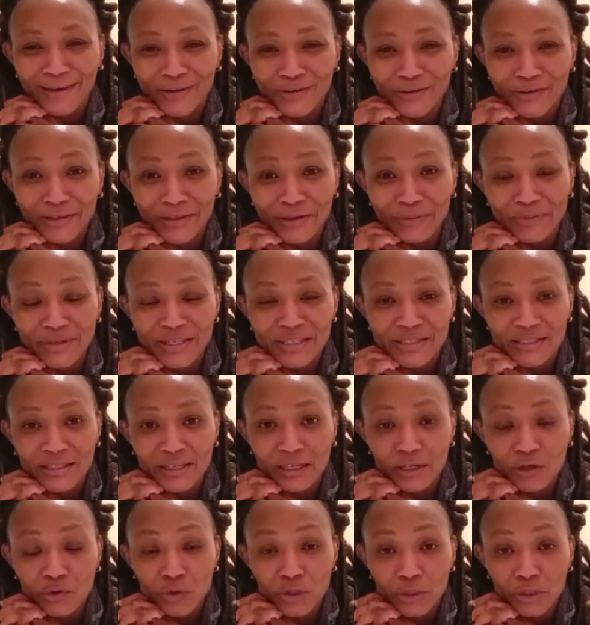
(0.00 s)
With that being
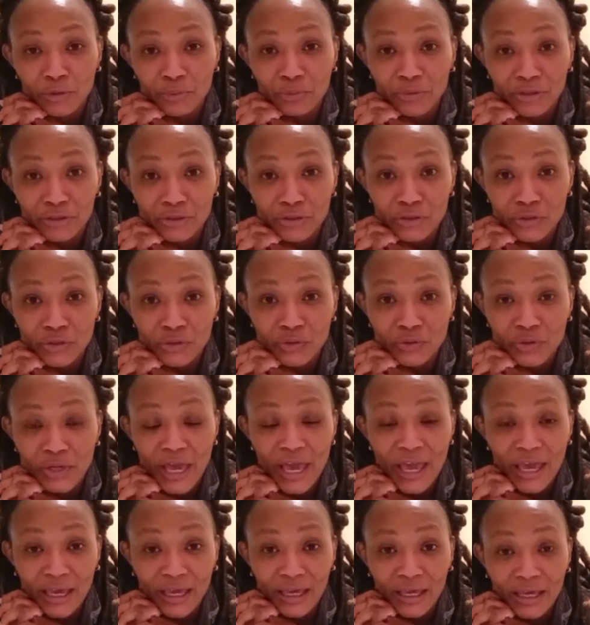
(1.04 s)
said, I want to bid you
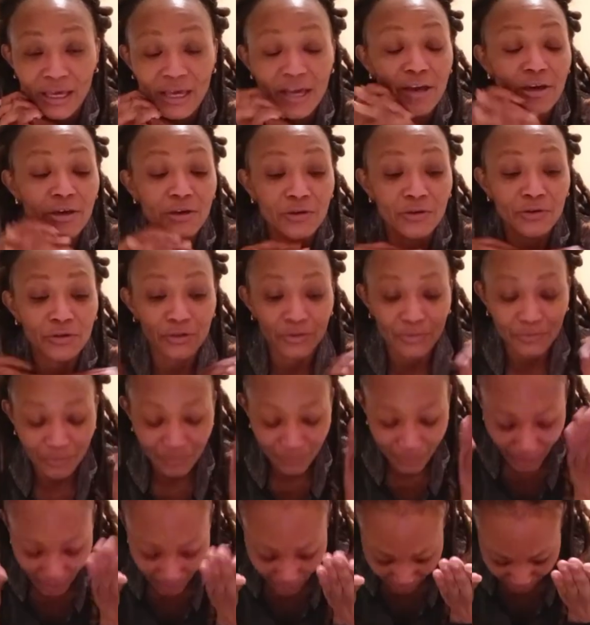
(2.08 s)
a
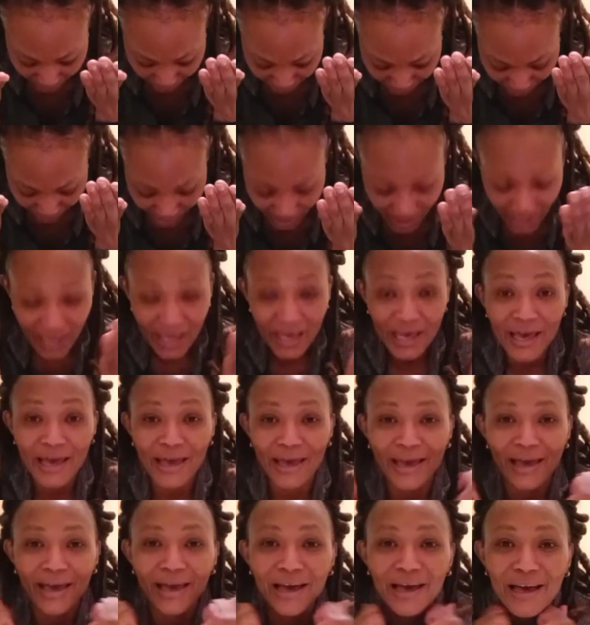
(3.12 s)
adieu.
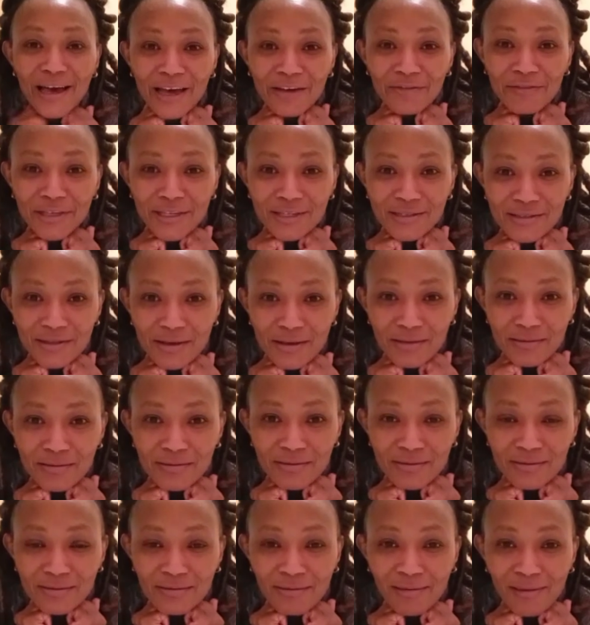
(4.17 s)
Auf Wiedersehen.
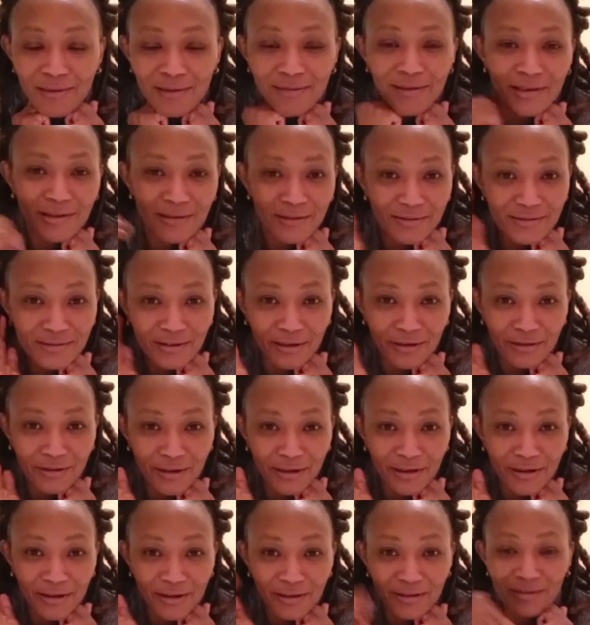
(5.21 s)

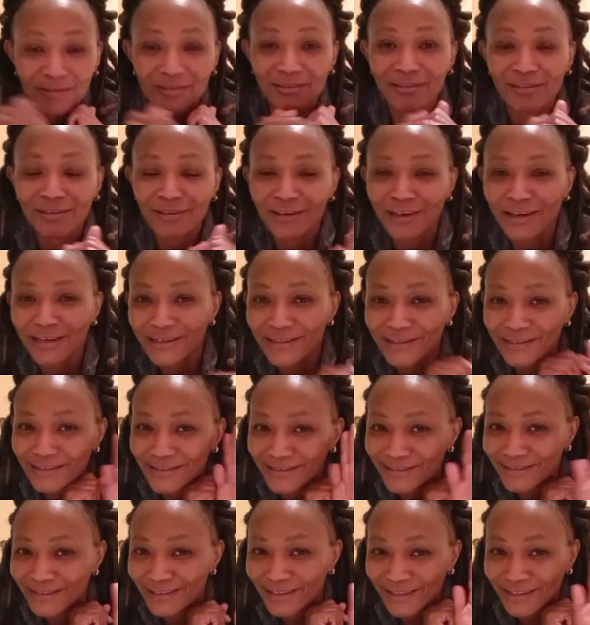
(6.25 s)
Sayonara.
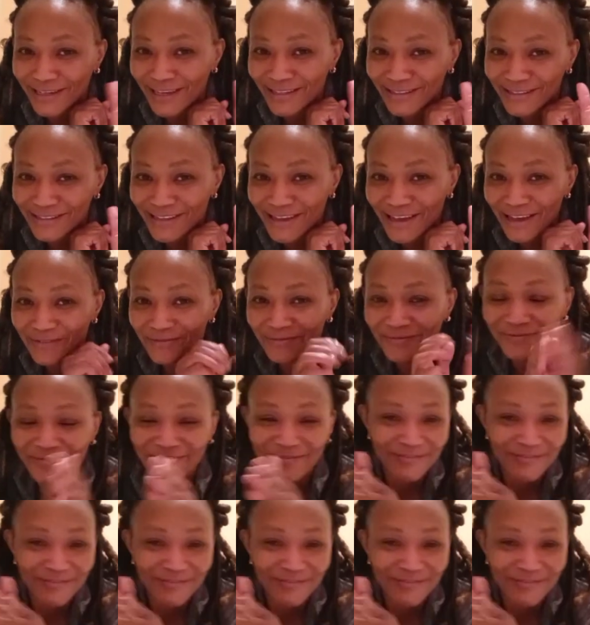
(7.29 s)
See you next time.